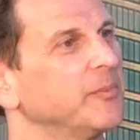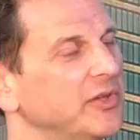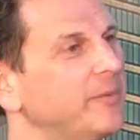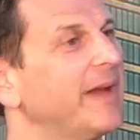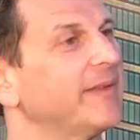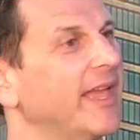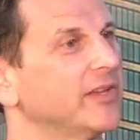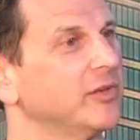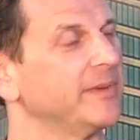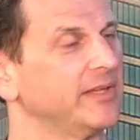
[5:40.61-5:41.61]
When you buy that,
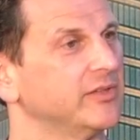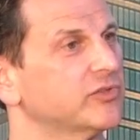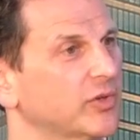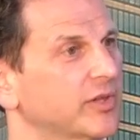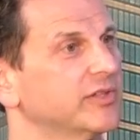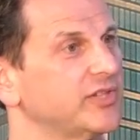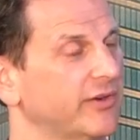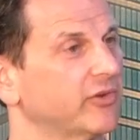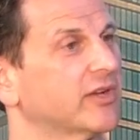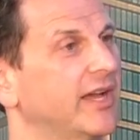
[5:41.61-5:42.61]
you mean sort of the
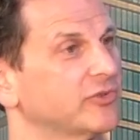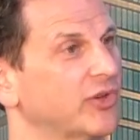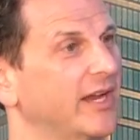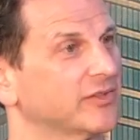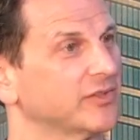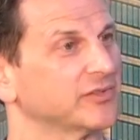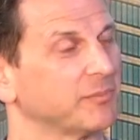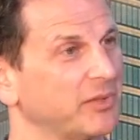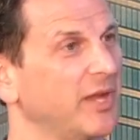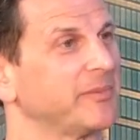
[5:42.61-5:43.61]
general contractors, the
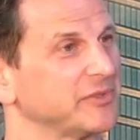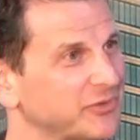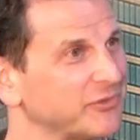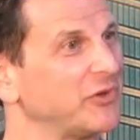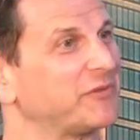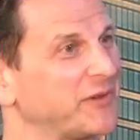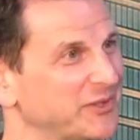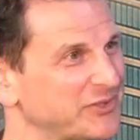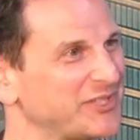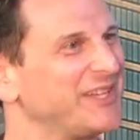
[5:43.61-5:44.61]
plumbers, the
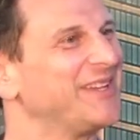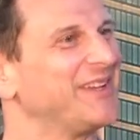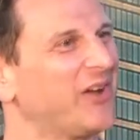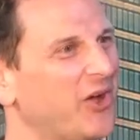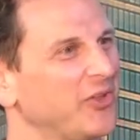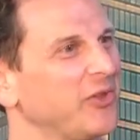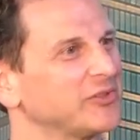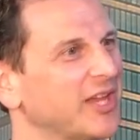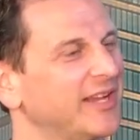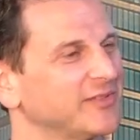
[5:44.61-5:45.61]
roofers, all those
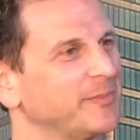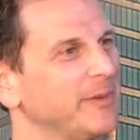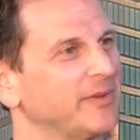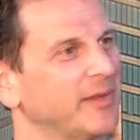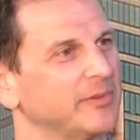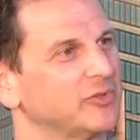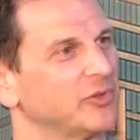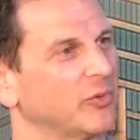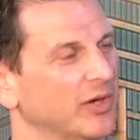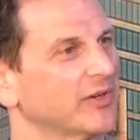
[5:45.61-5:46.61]
kinds of people that will do
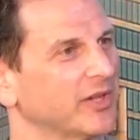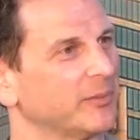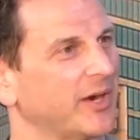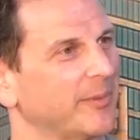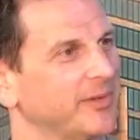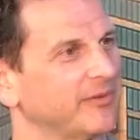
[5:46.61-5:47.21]
the work on the property,